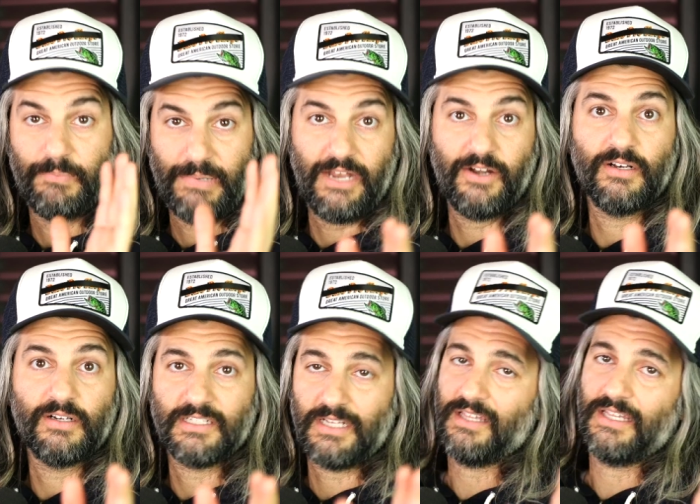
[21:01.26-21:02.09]
better?
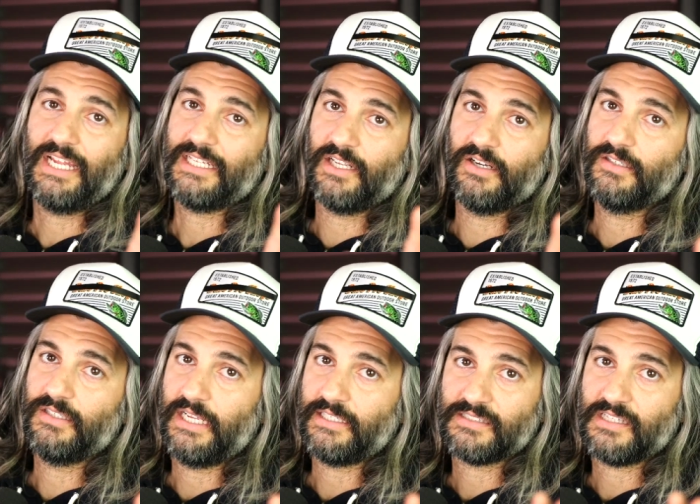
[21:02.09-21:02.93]
Because I like their,
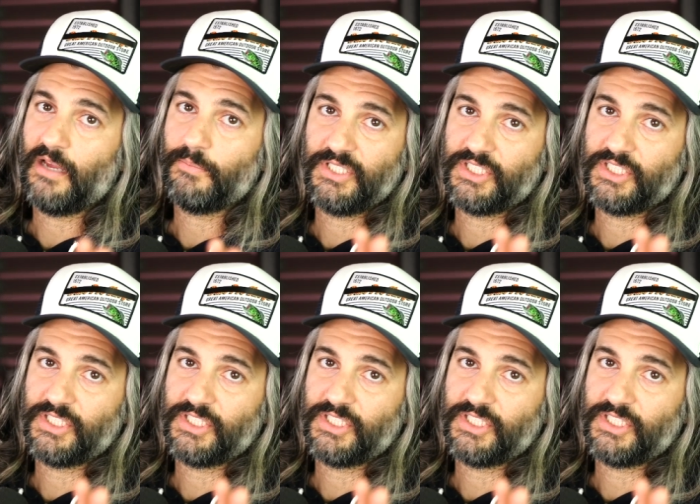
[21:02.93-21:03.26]
like, sloppy